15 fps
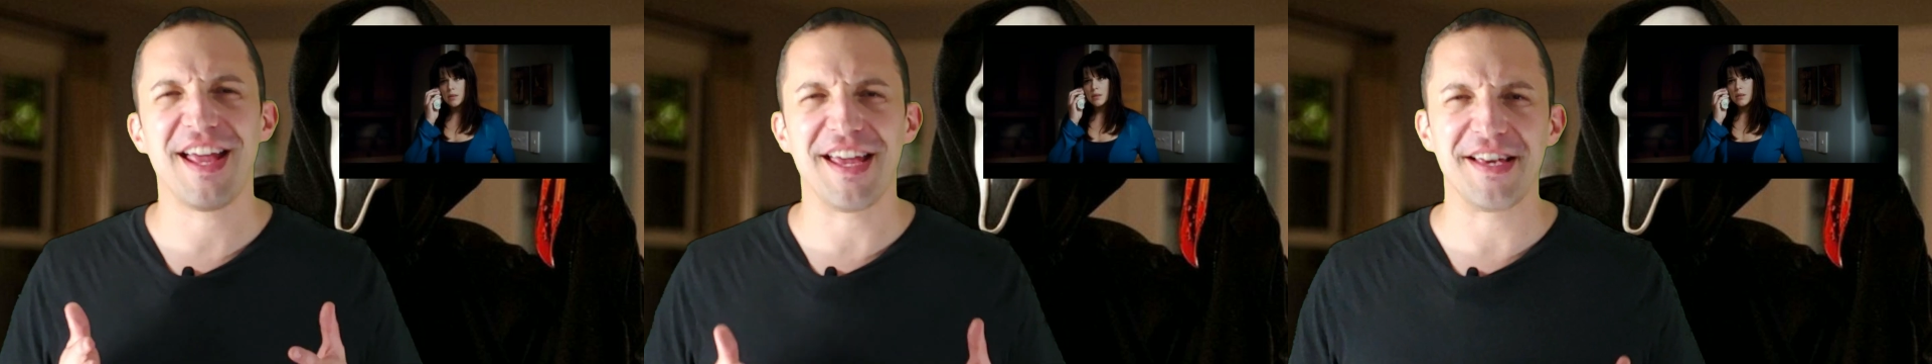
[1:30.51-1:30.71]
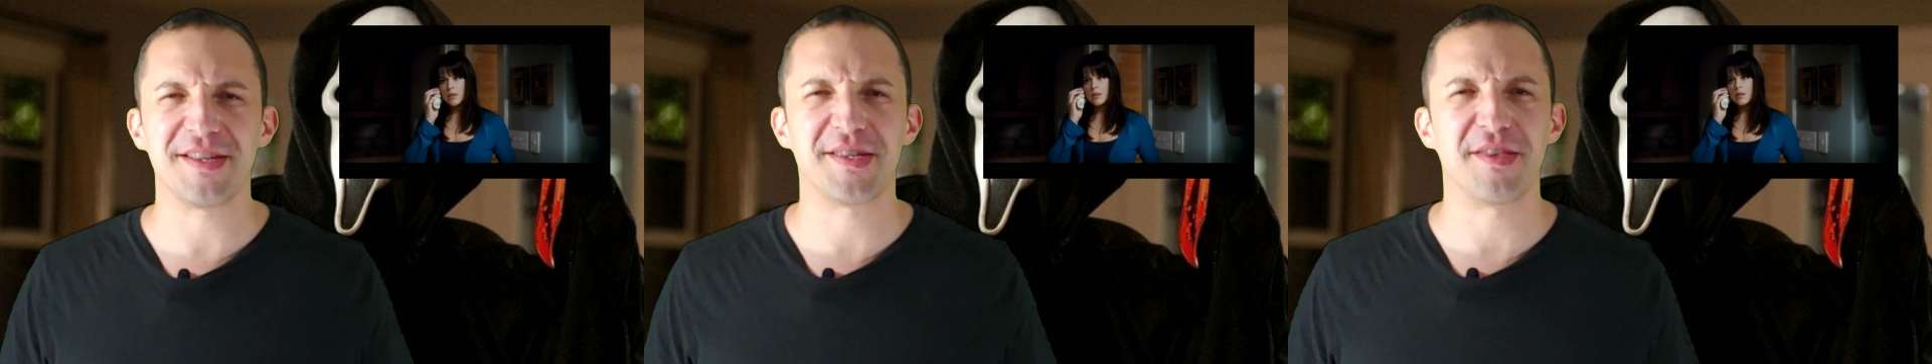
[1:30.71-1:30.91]

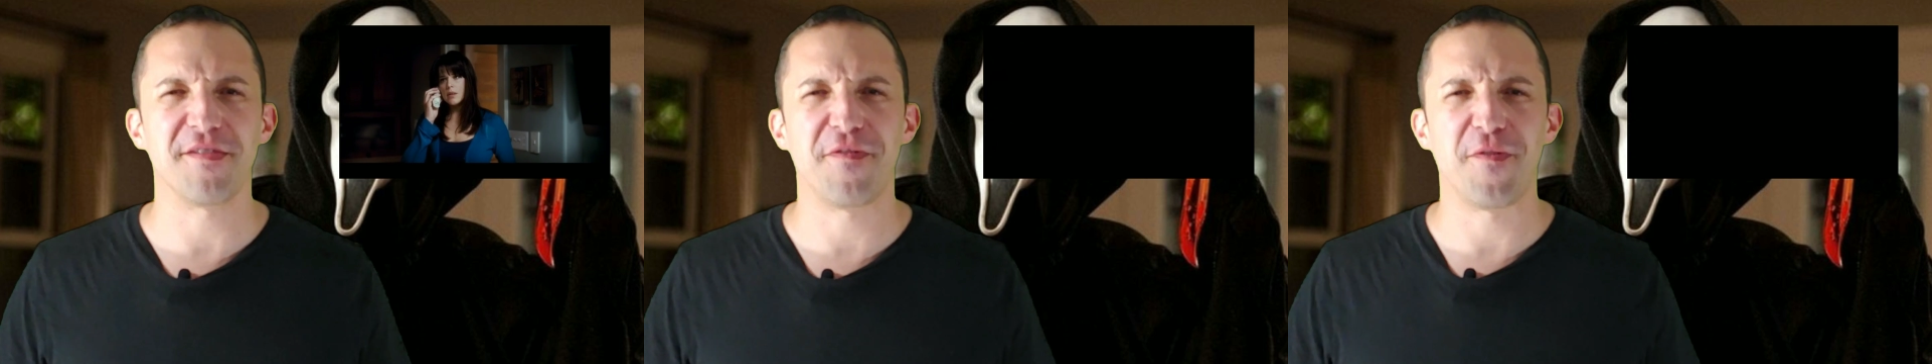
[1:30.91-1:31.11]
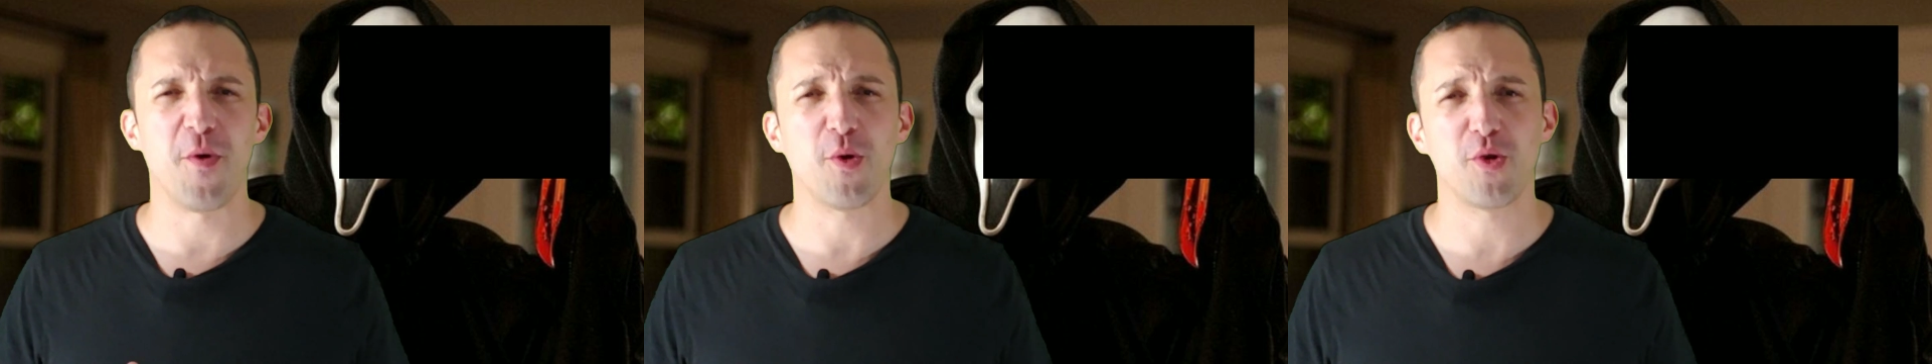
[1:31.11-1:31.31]
is
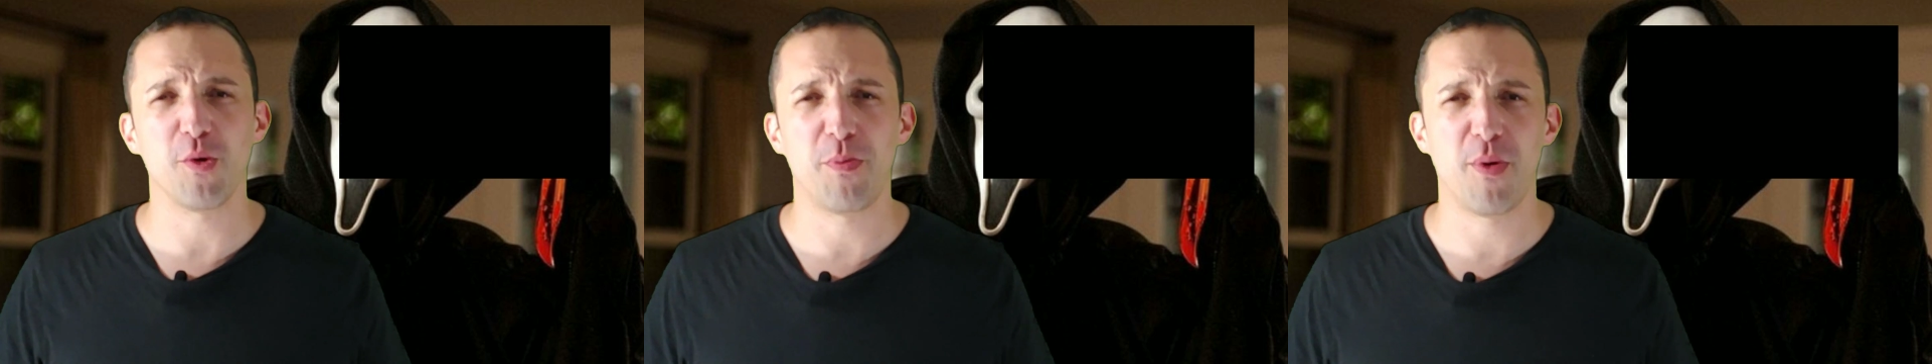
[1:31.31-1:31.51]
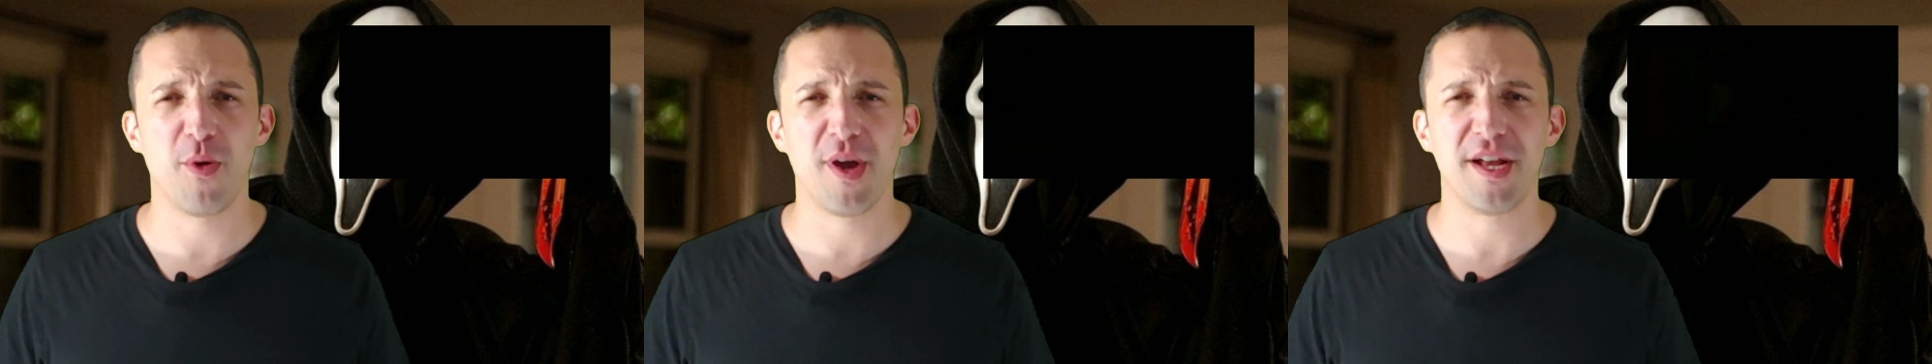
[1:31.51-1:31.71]
the
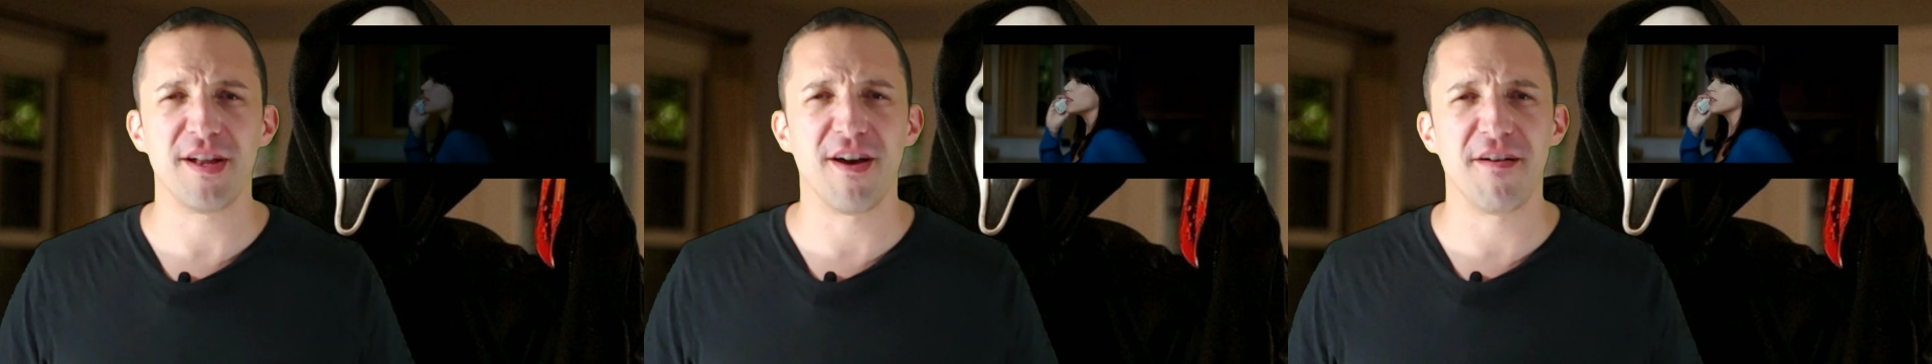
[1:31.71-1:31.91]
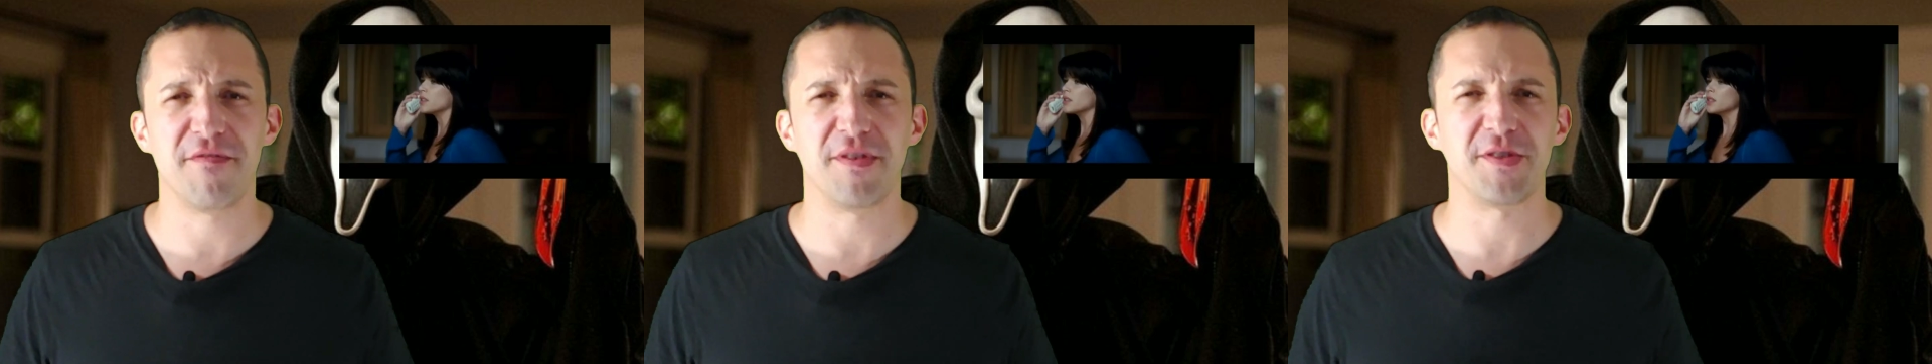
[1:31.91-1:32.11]
focal
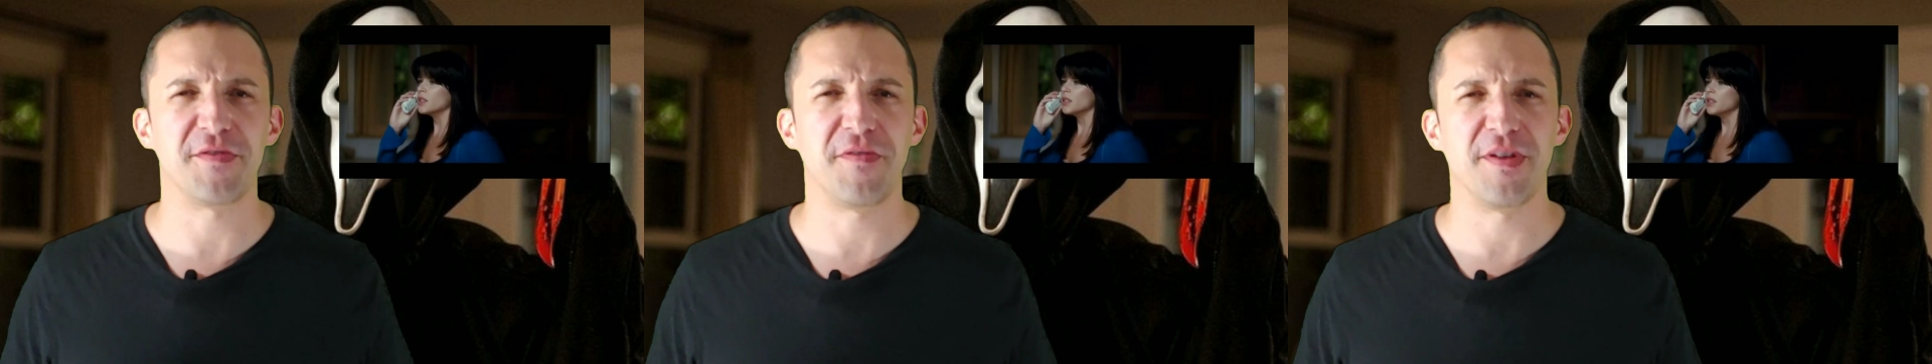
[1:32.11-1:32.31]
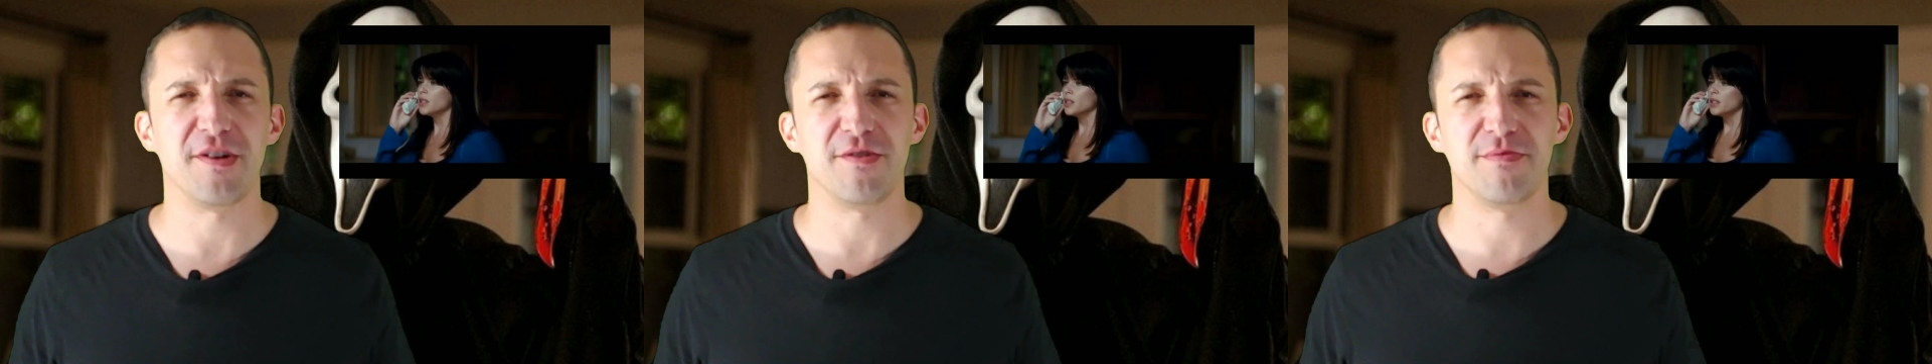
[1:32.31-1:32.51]
point of
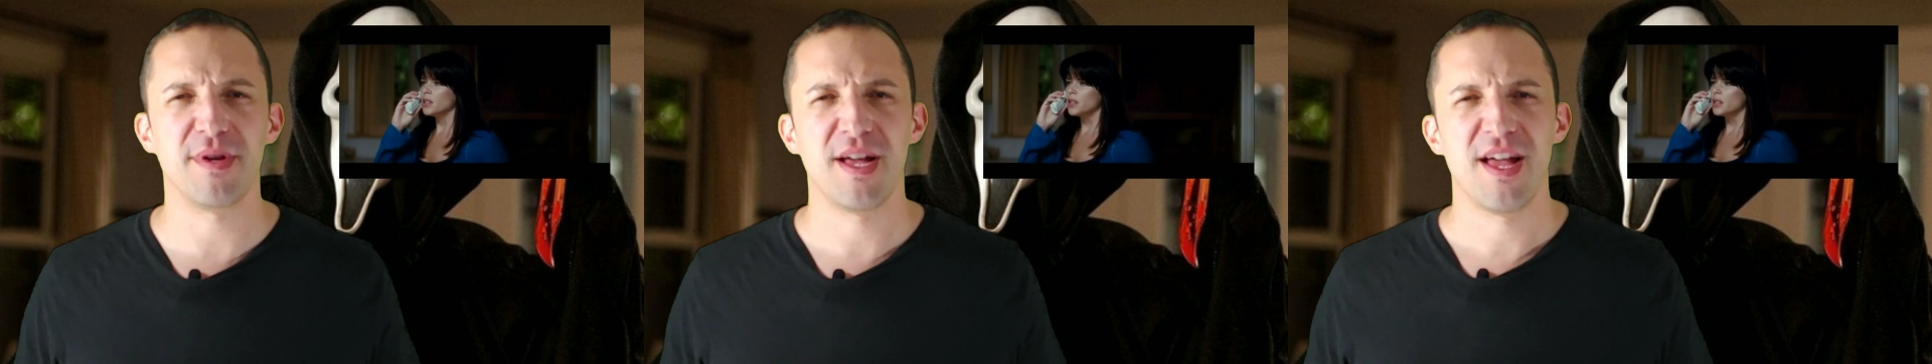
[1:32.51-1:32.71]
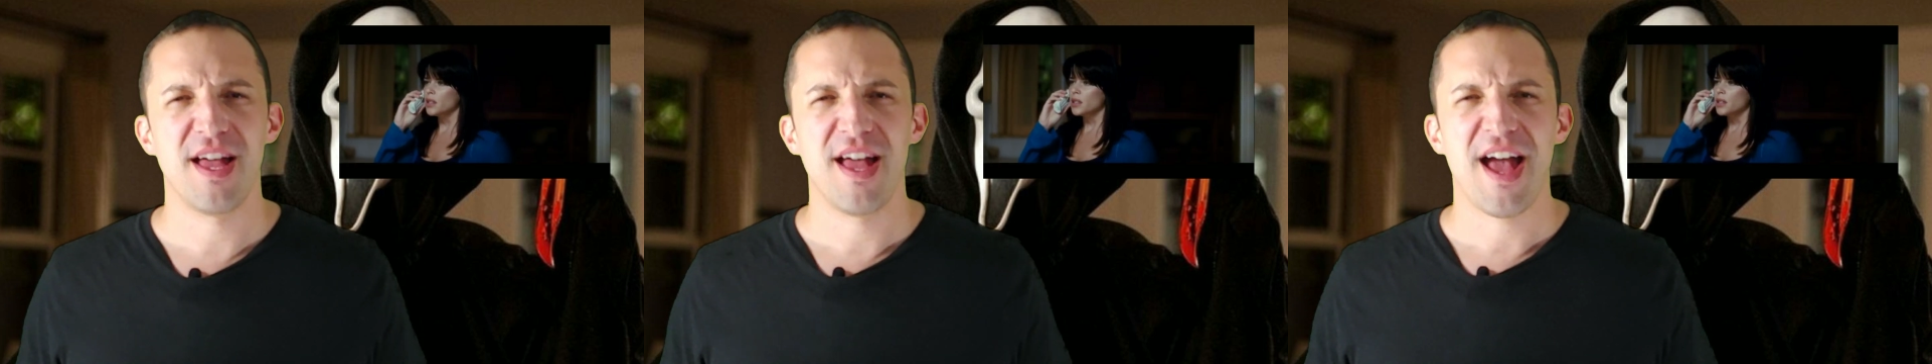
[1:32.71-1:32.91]
this
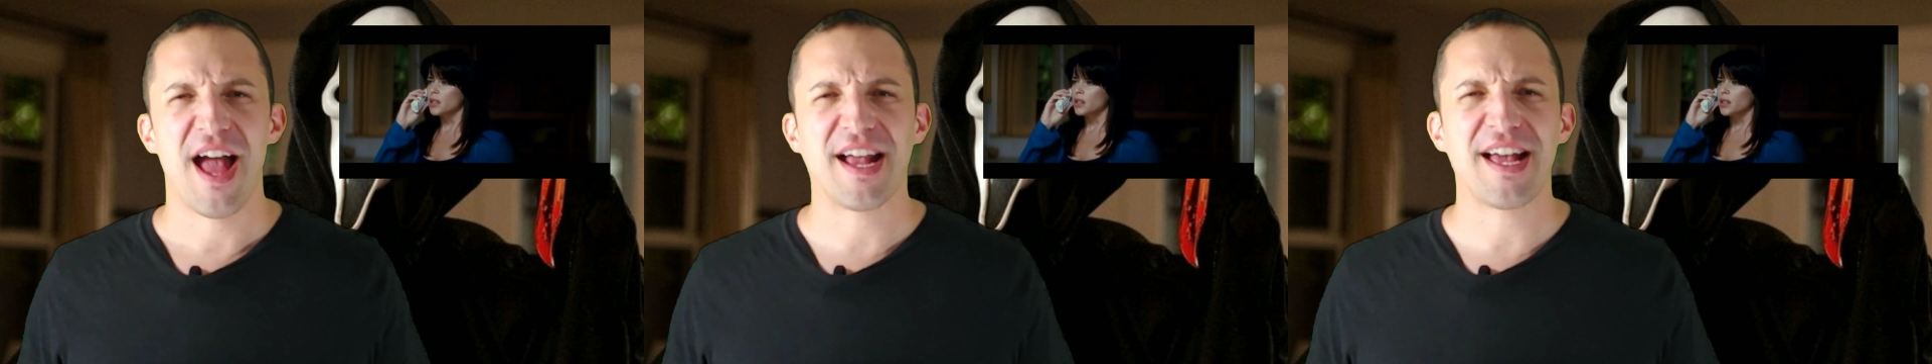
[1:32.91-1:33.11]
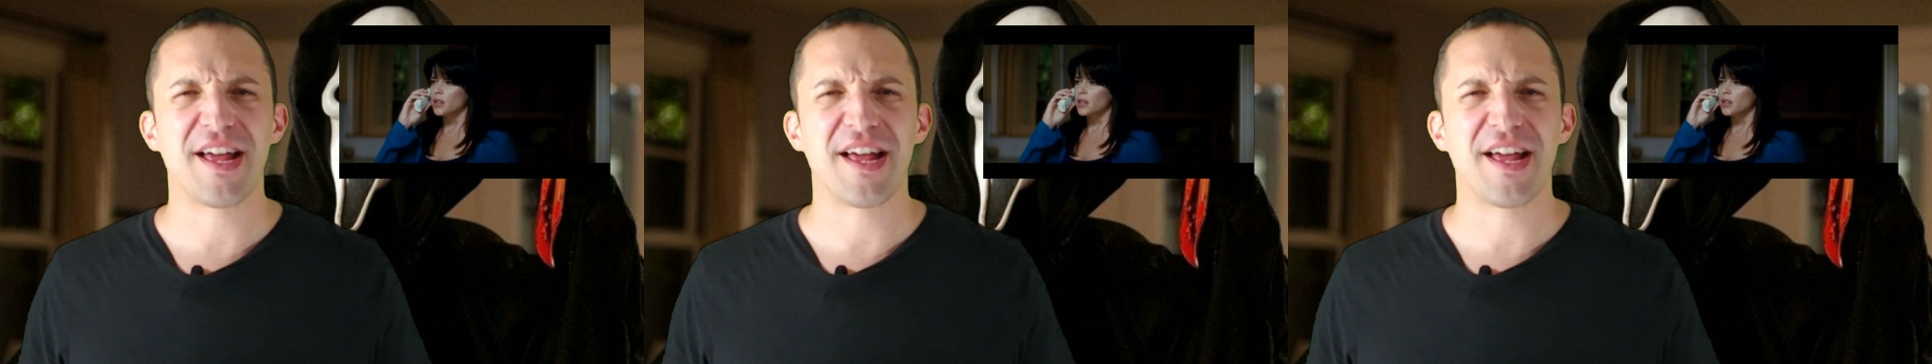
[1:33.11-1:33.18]
film, I